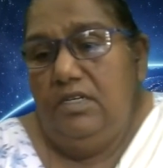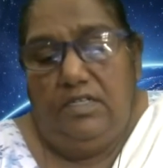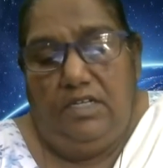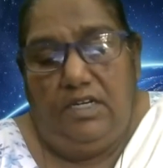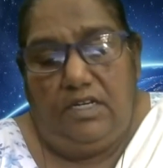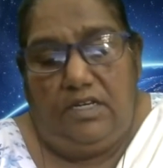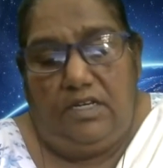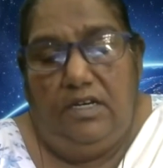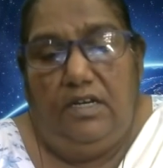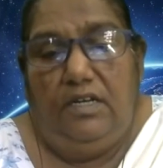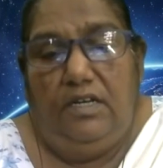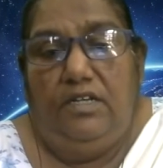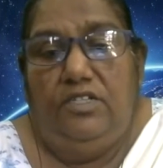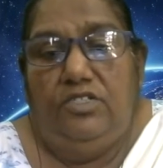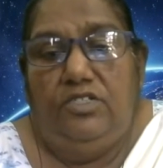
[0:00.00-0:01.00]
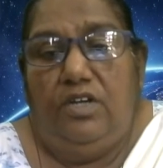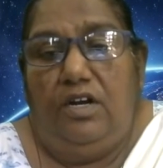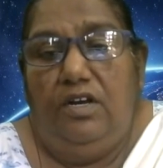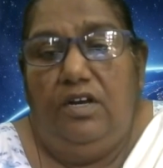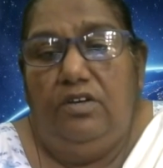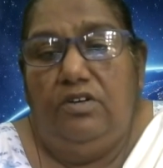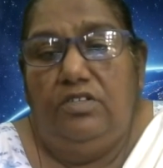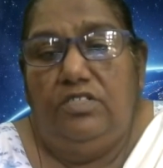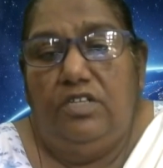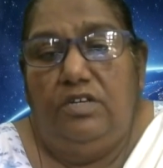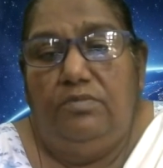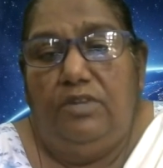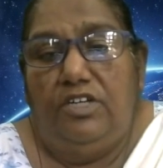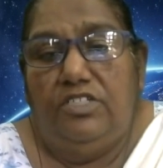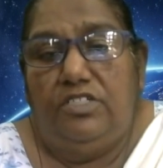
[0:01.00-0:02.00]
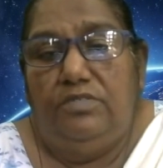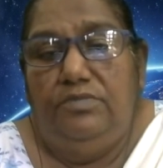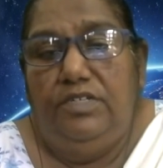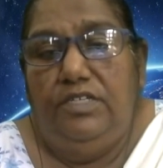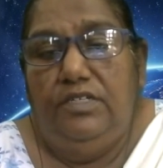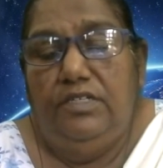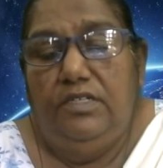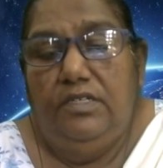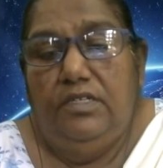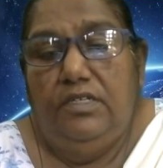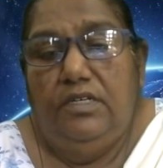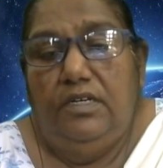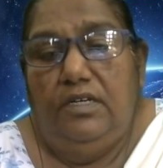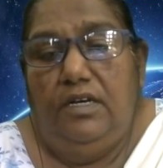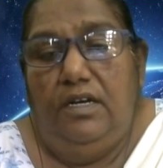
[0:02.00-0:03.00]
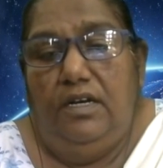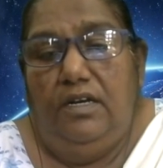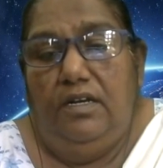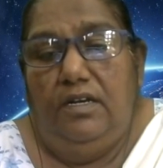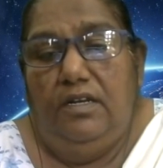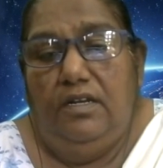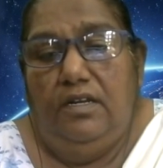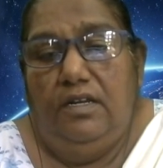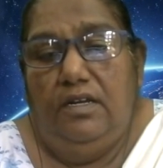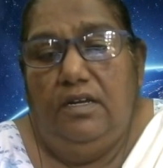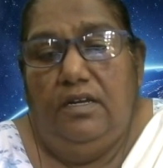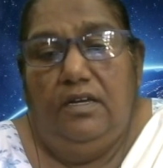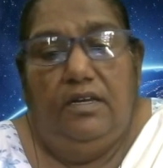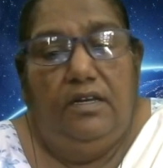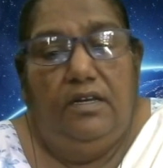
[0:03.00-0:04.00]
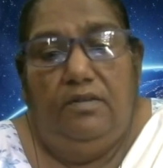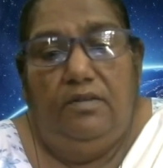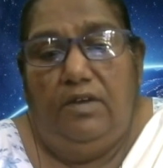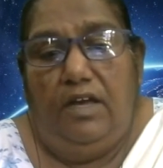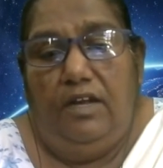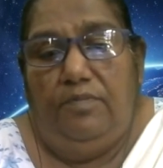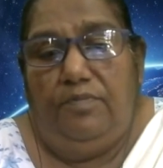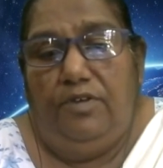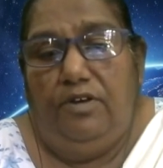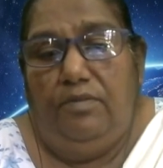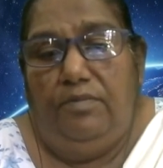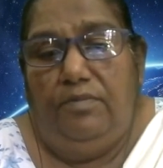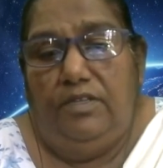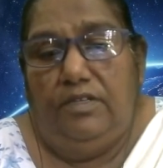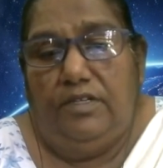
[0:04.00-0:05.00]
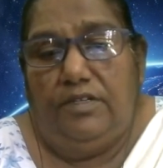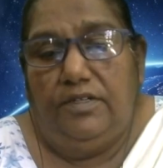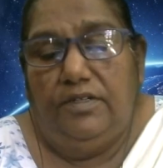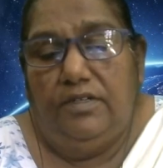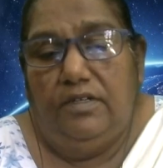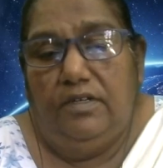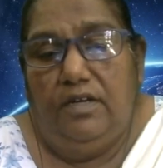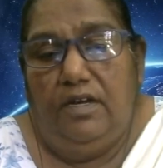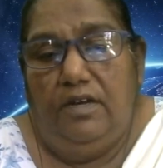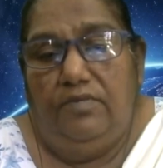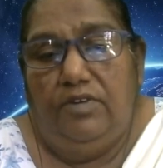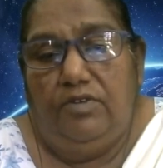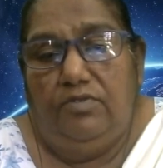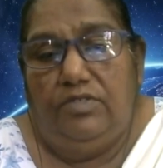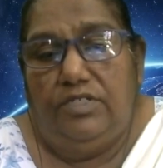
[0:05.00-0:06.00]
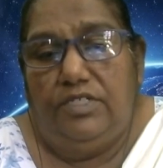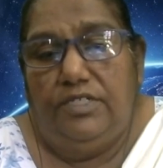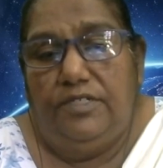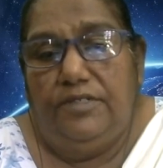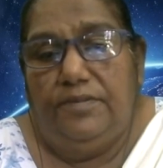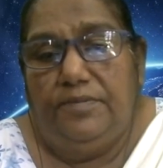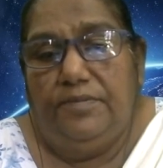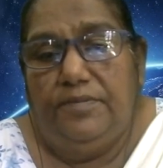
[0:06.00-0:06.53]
Take care. Enjoy your Janmashtami and help your mother. Have a good day.